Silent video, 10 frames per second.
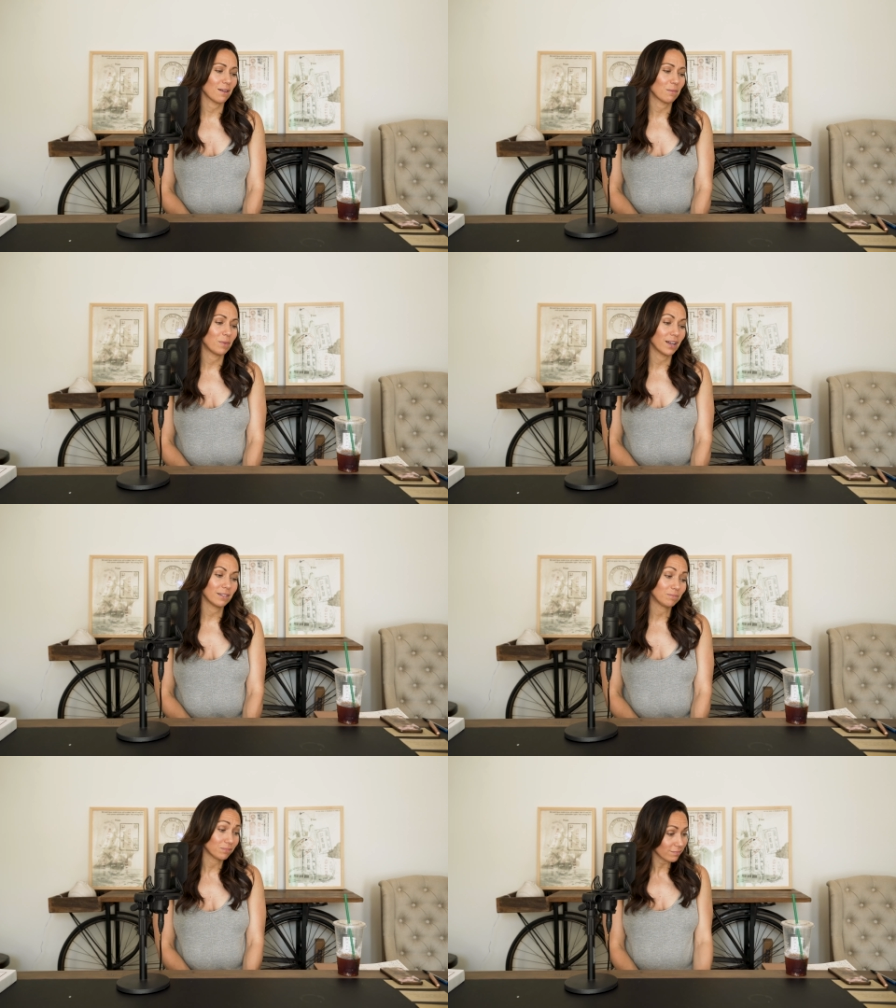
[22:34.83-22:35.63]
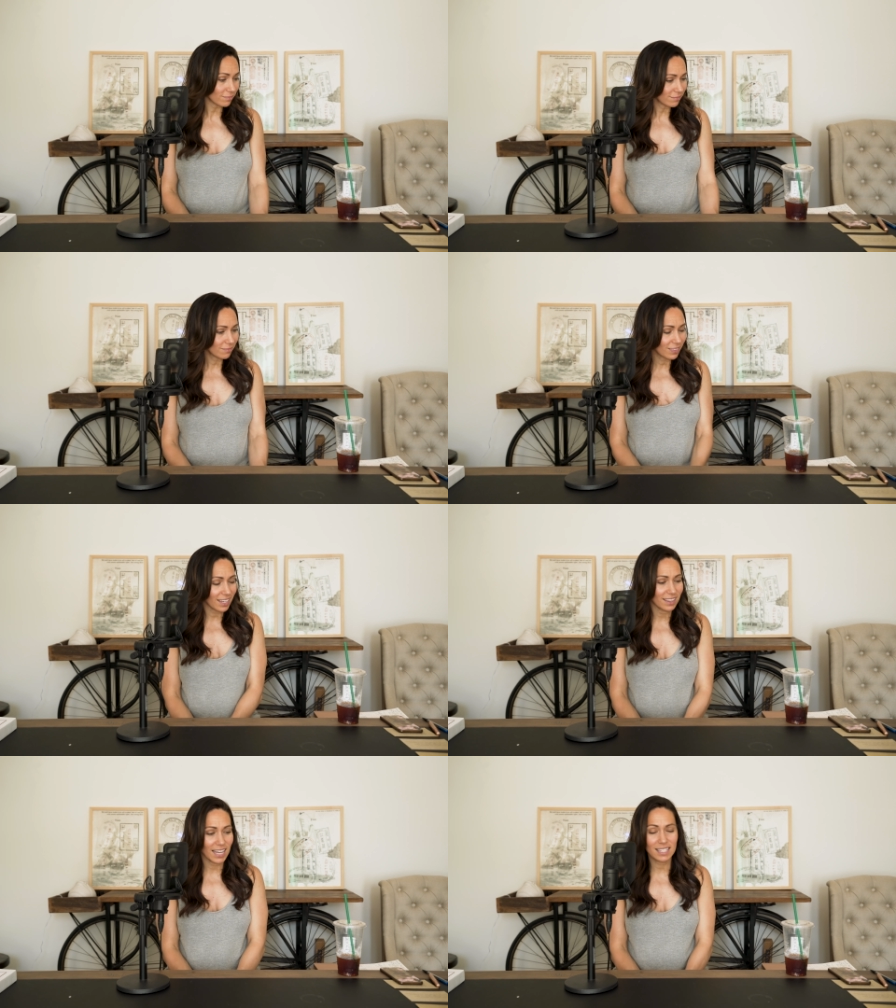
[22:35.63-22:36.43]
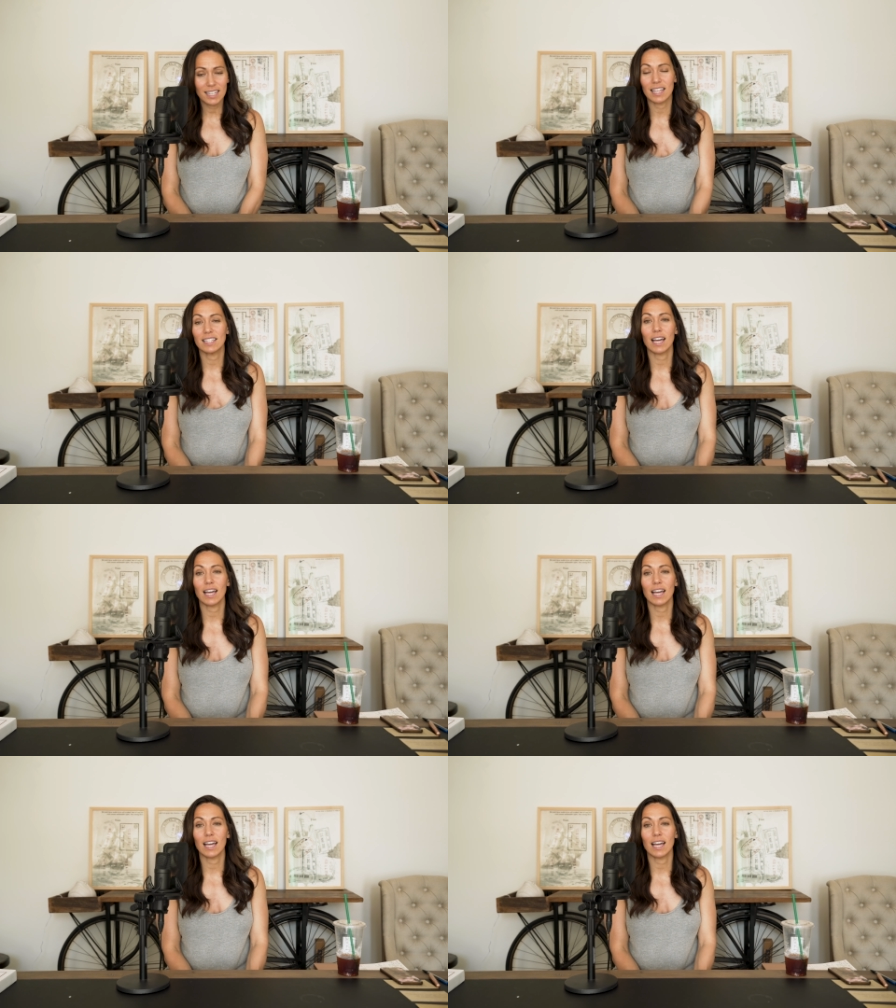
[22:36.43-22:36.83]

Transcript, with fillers: that, but that's it.